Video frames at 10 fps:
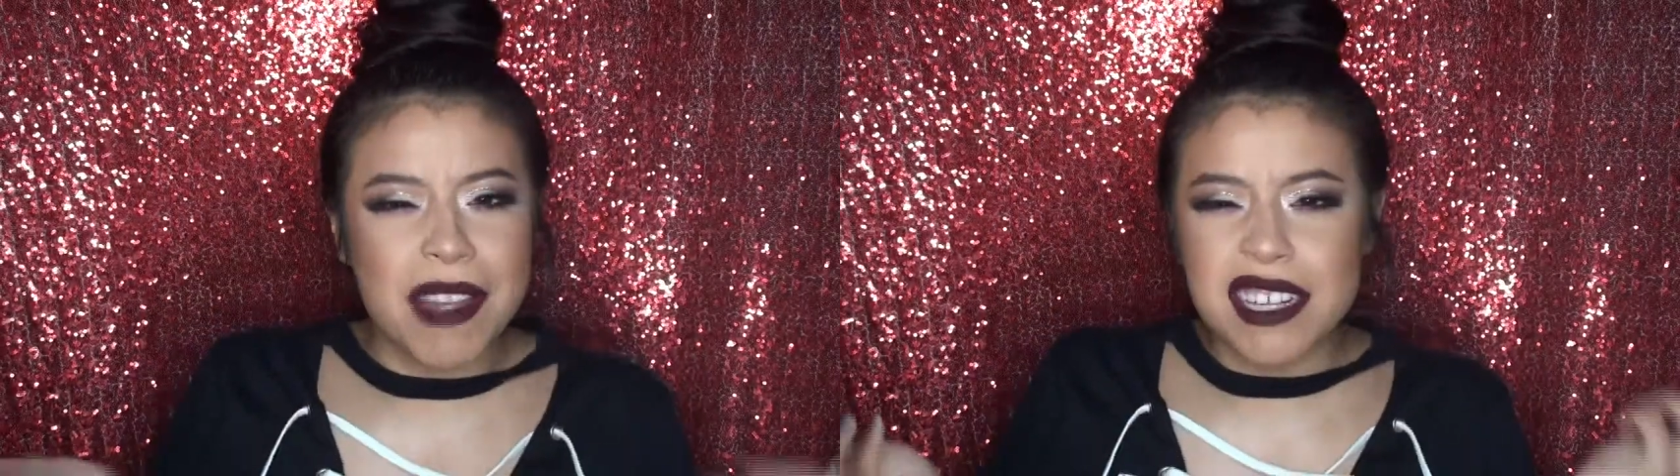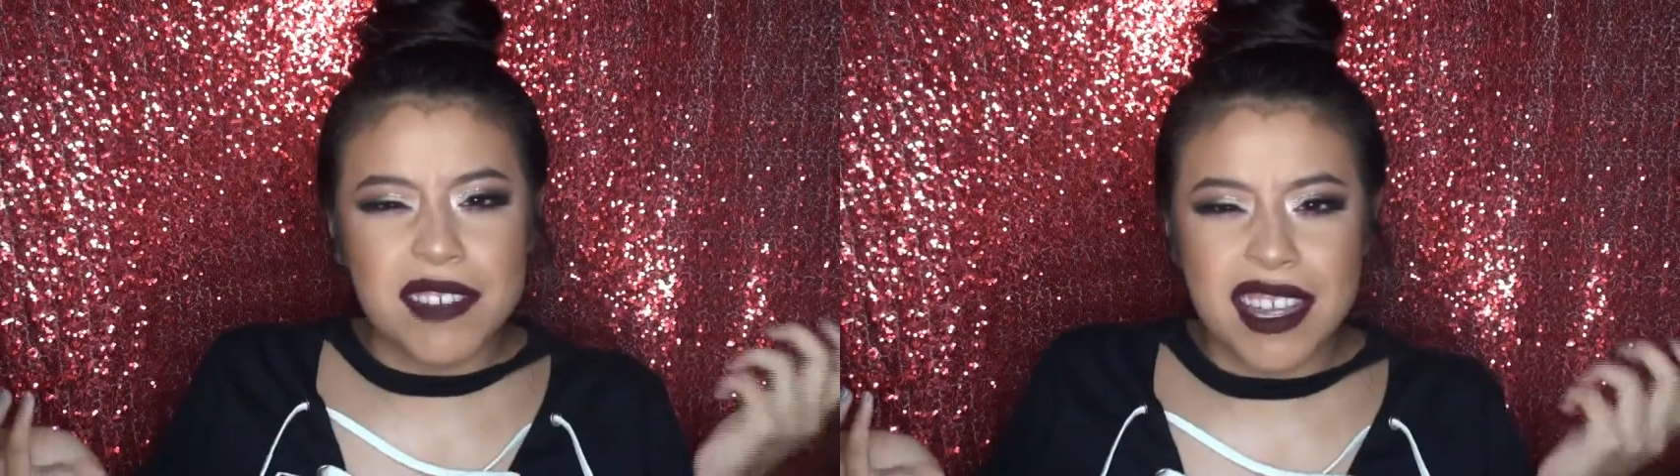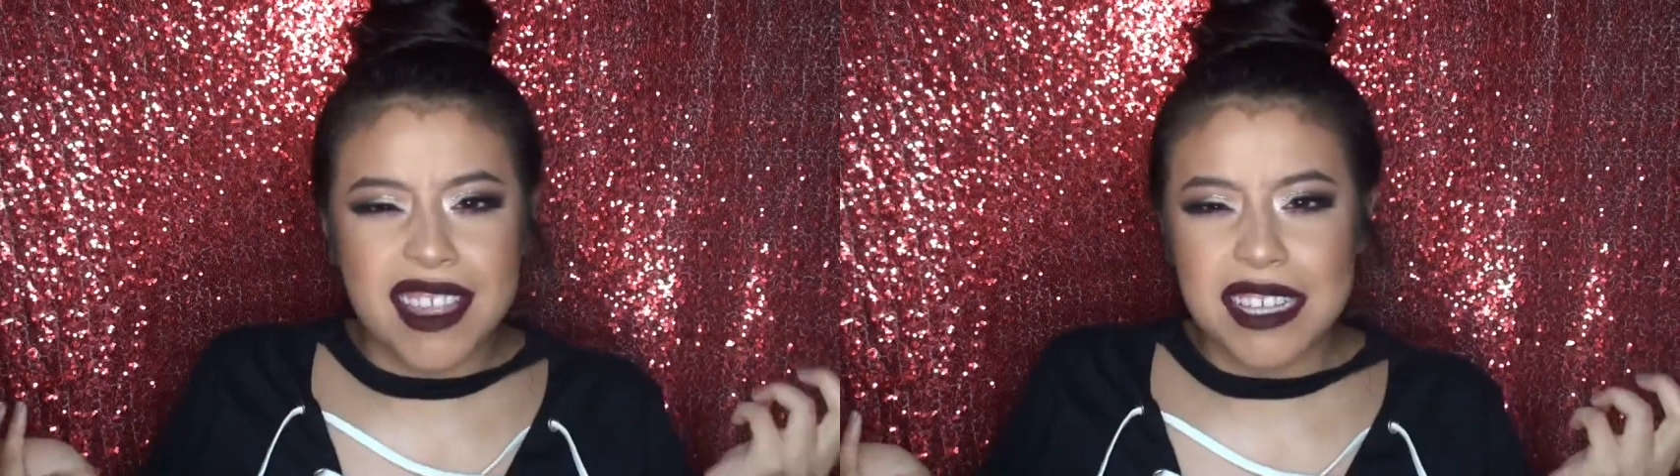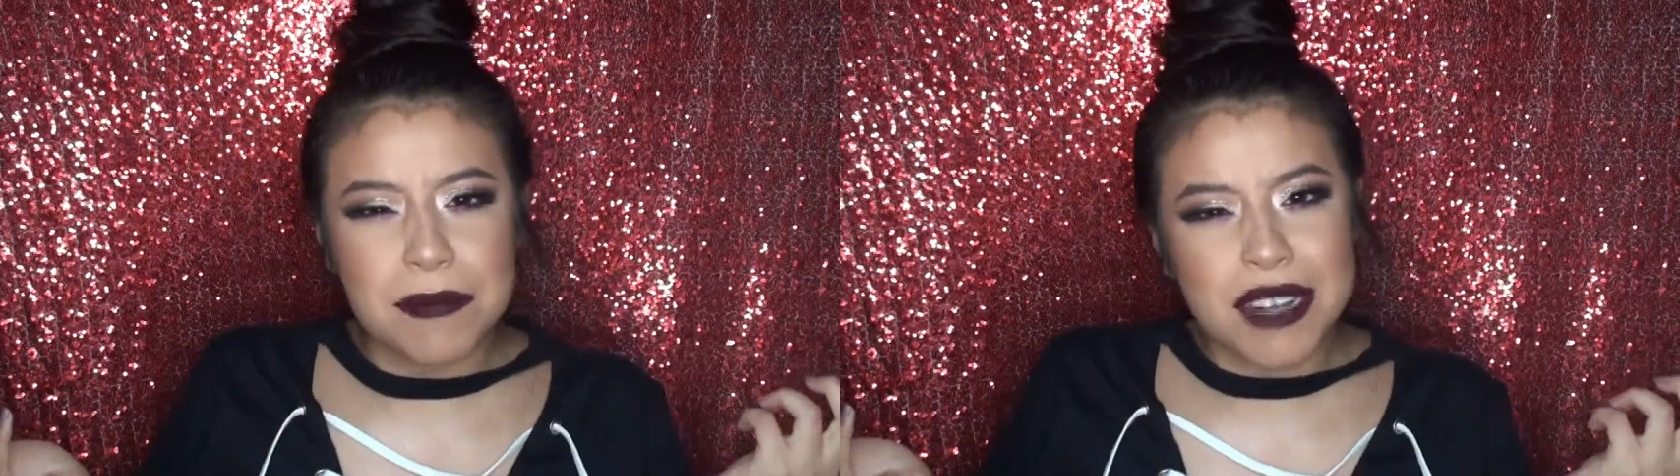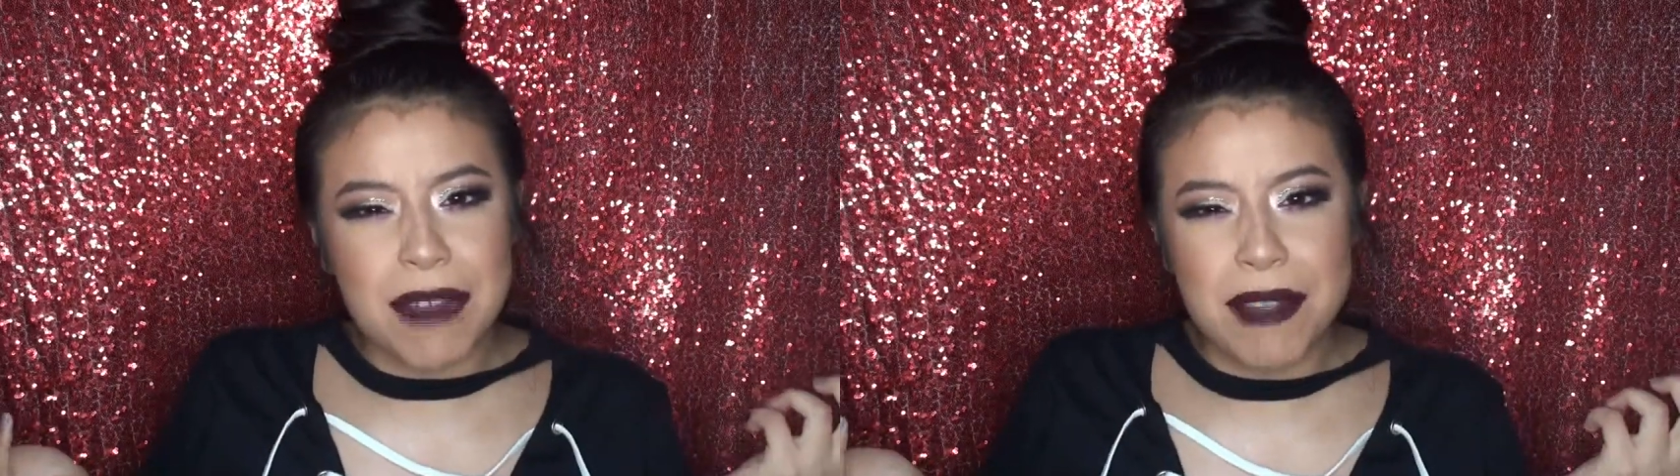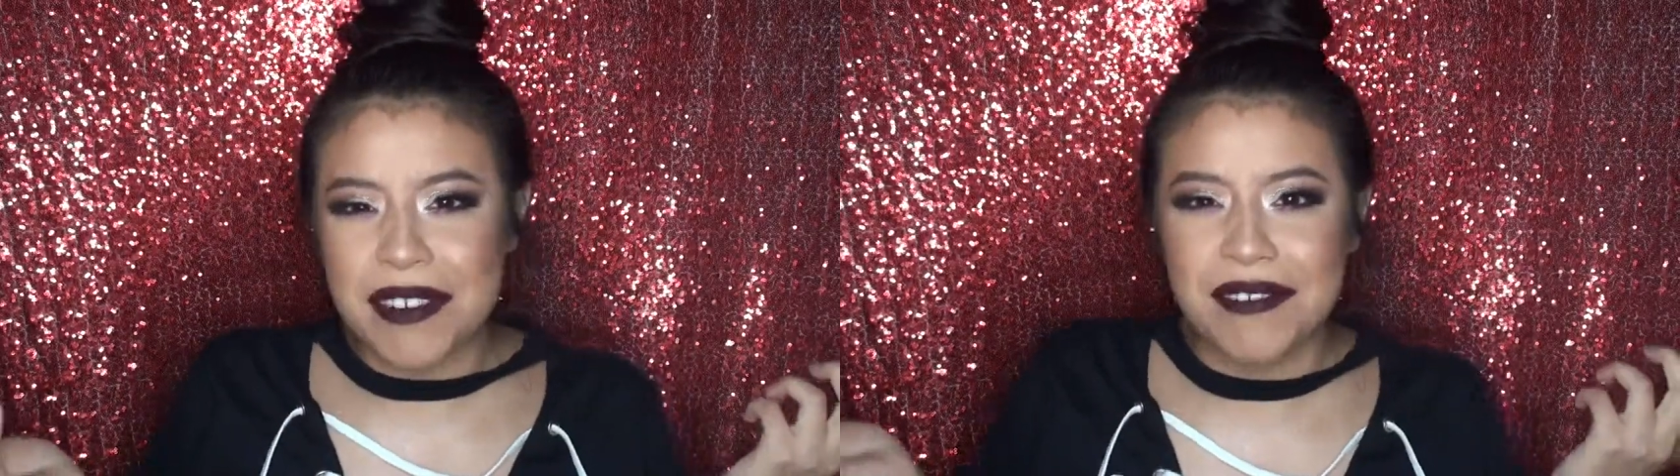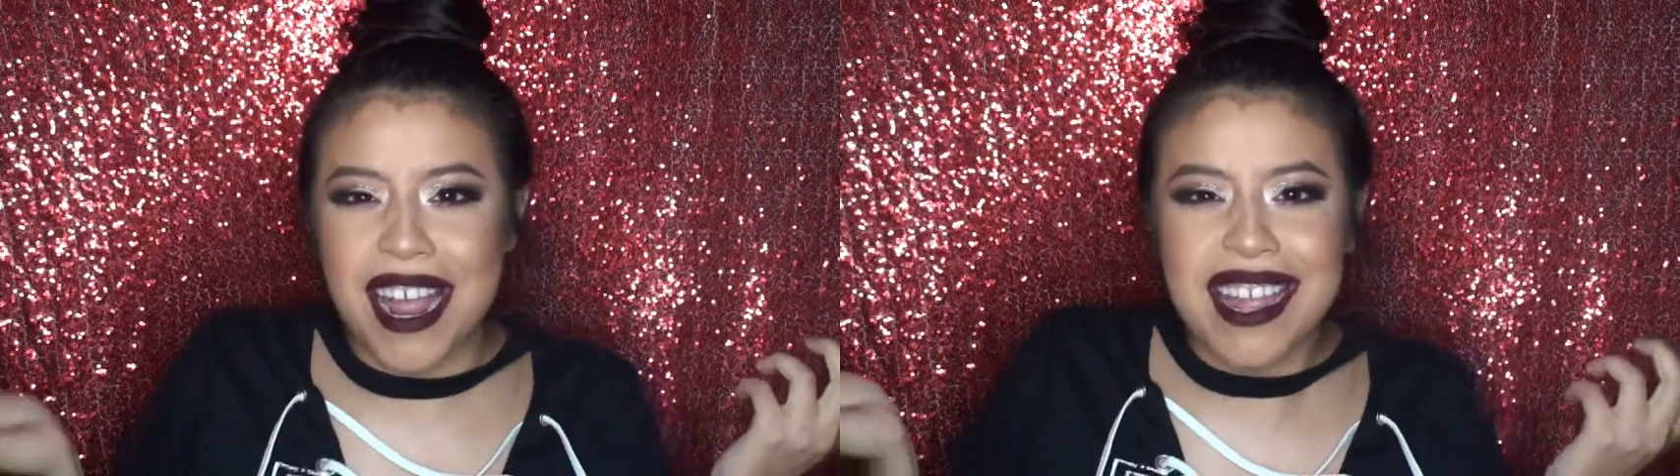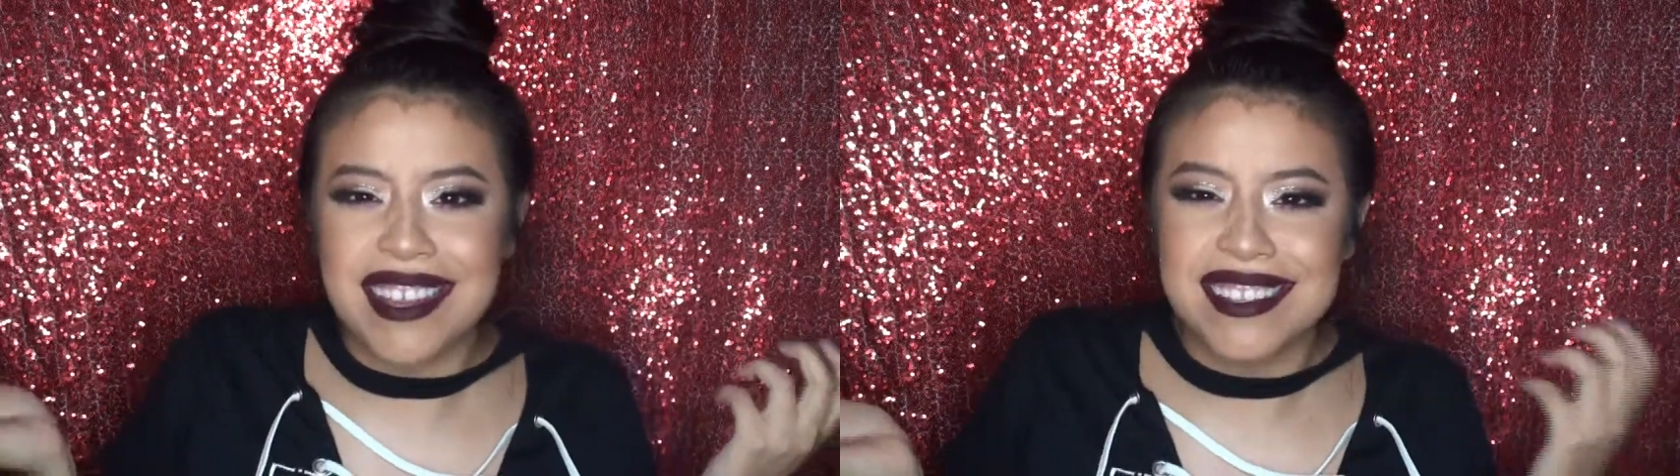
might as well hit that subscribe button, right?